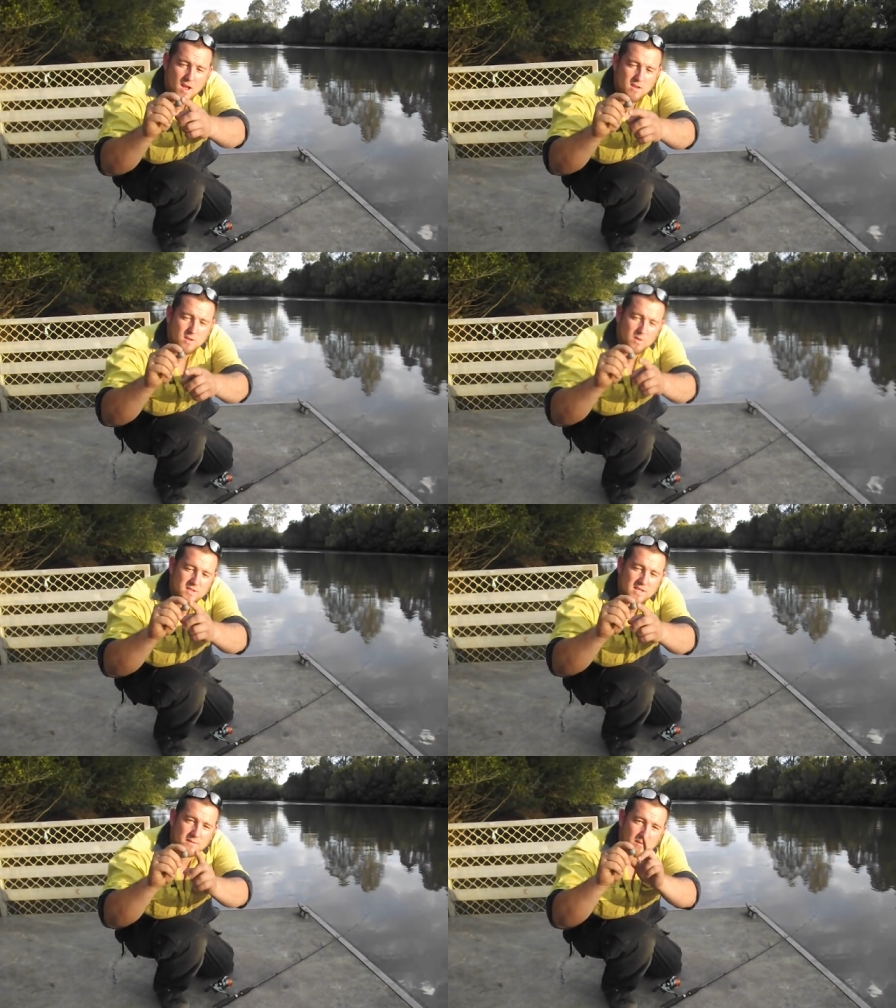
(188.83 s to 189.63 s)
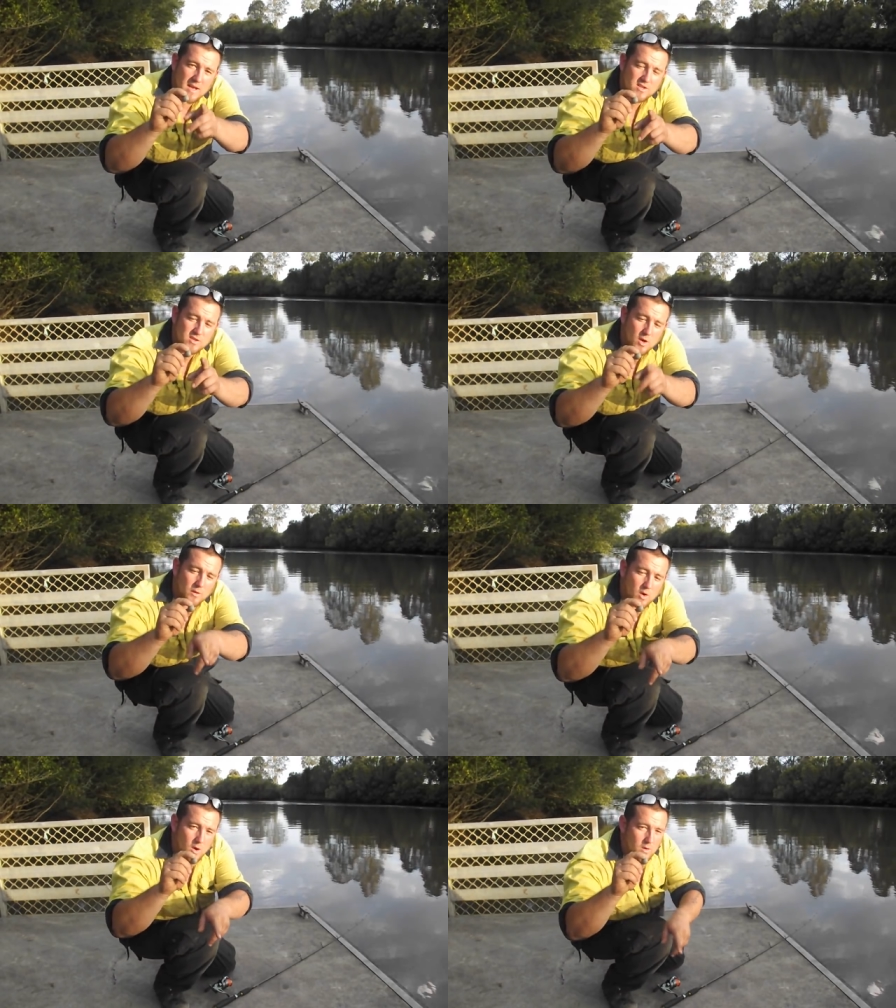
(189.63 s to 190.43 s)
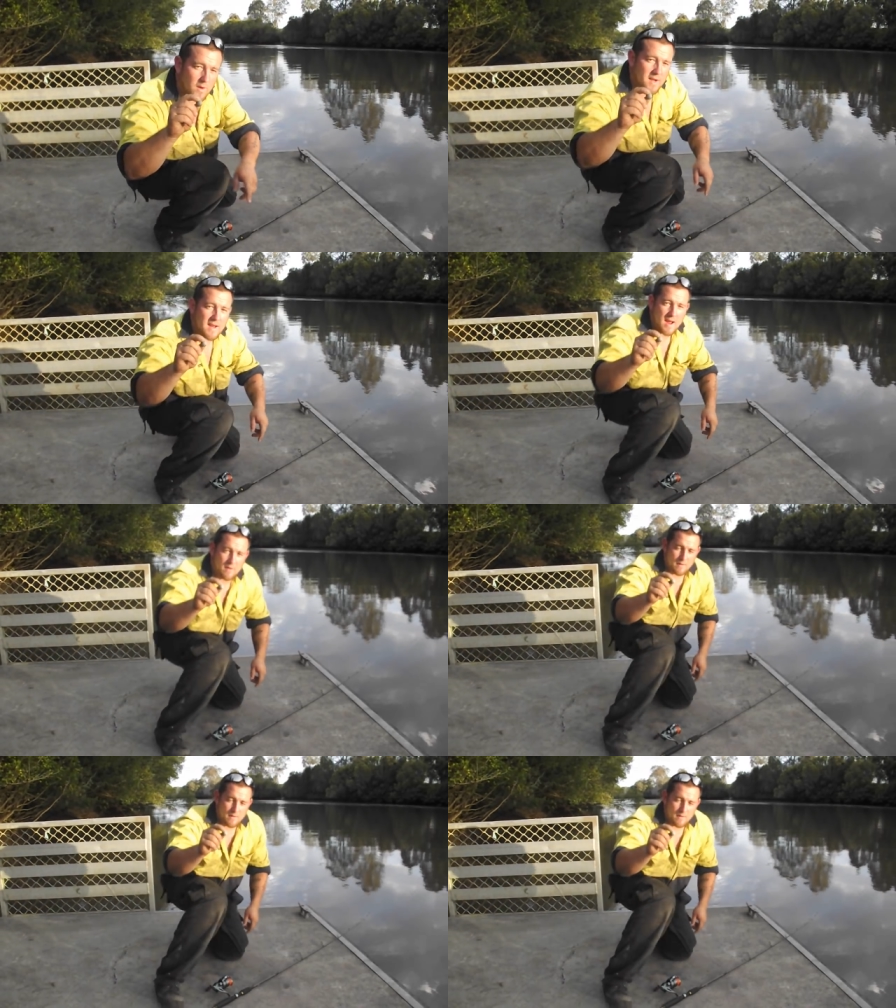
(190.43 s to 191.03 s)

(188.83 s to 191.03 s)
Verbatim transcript: so it sits flush on the concrete. Now,